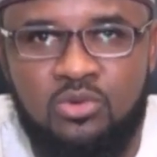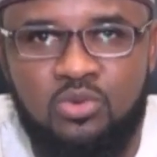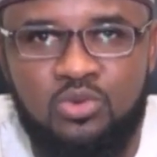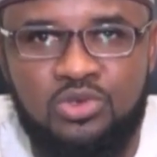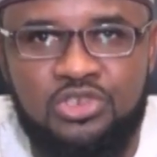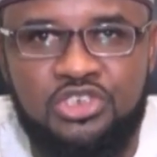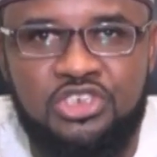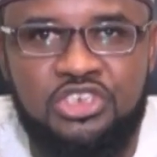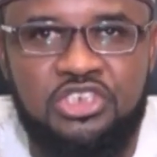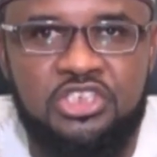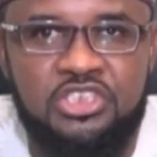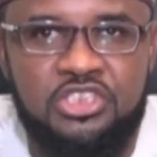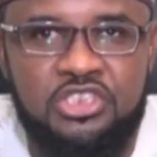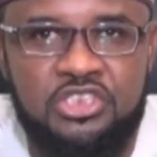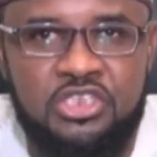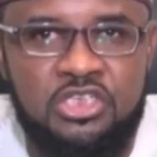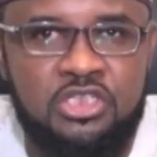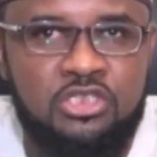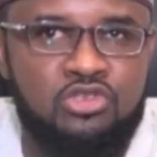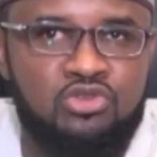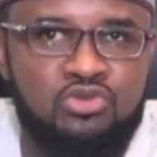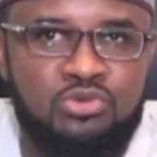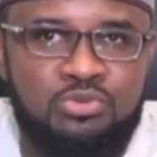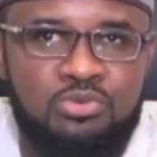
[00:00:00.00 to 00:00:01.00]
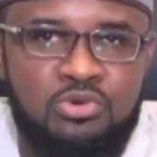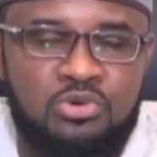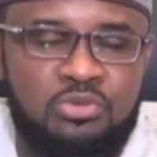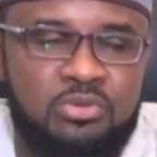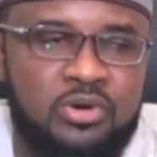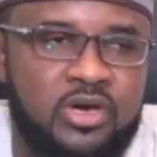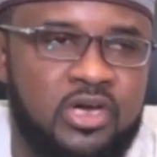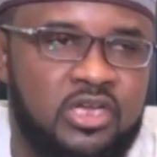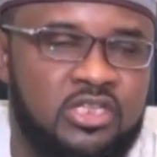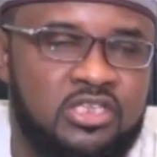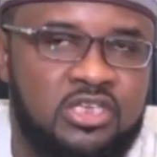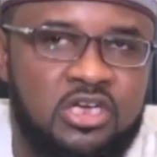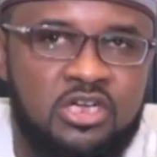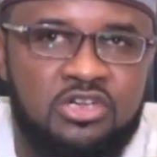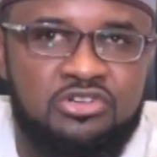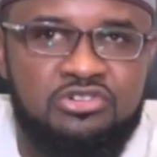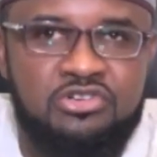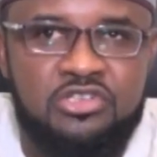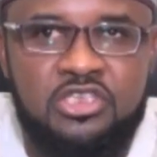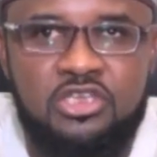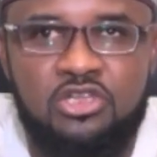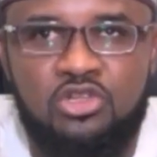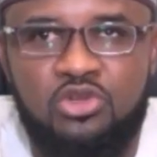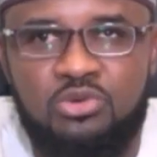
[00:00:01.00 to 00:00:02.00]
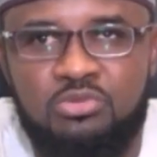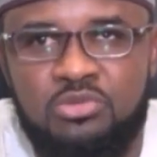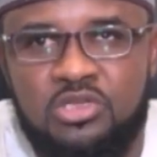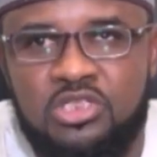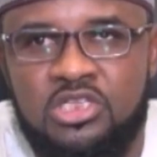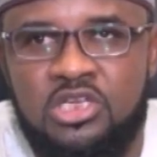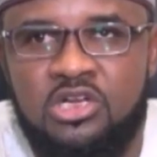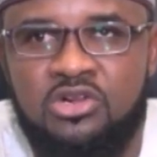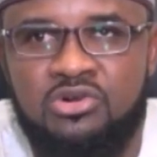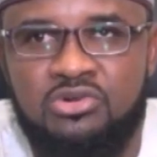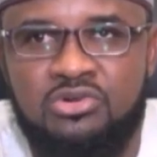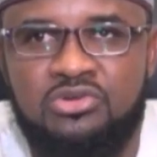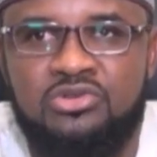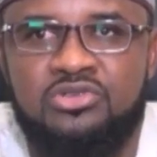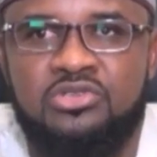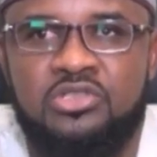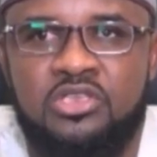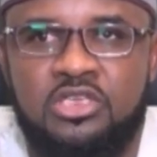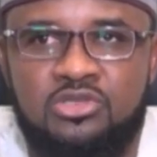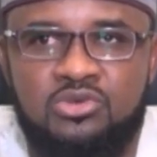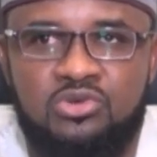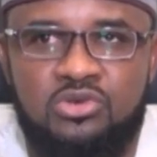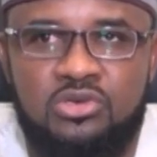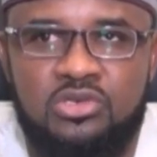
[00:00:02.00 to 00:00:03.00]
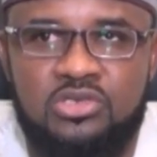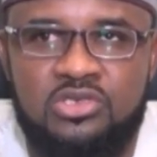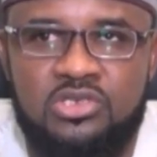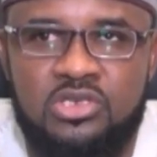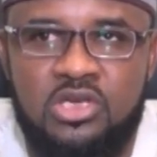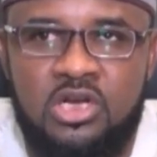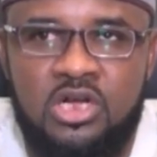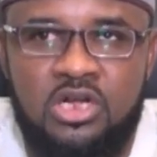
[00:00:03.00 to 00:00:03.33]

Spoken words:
which intends to provide 100 kilometer road networks